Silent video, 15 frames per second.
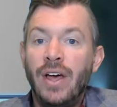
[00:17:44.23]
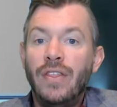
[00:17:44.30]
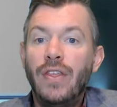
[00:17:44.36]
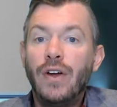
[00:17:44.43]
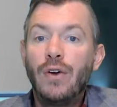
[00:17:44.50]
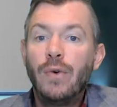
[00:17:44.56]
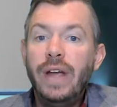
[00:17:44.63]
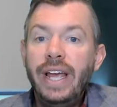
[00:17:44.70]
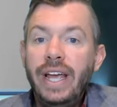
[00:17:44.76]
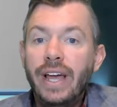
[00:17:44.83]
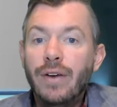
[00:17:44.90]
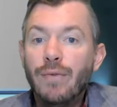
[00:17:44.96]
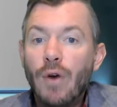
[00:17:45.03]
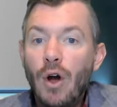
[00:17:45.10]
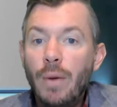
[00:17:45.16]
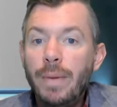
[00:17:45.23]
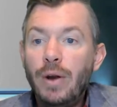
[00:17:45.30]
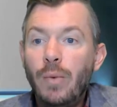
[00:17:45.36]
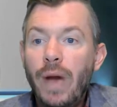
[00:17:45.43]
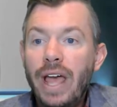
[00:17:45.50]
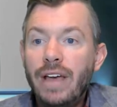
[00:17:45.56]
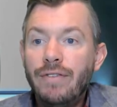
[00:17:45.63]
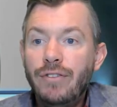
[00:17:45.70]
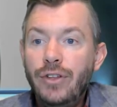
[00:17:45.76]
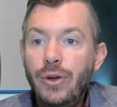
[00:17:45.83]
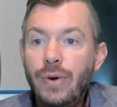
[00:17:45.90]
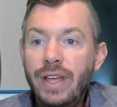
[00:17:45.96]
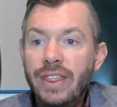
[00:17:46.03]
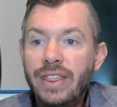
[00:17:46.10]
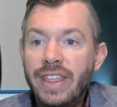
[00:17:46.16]
The Greek and Roman way of
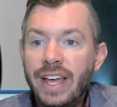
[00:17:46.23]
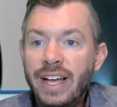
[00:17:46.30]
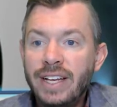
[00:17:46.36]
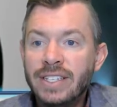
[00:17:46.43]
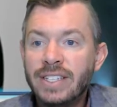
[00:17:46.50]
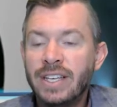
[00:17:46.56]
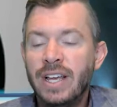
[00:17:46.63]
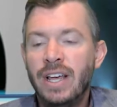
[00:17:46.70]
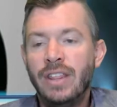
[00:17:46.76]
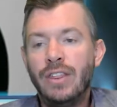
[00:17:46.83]
doing things,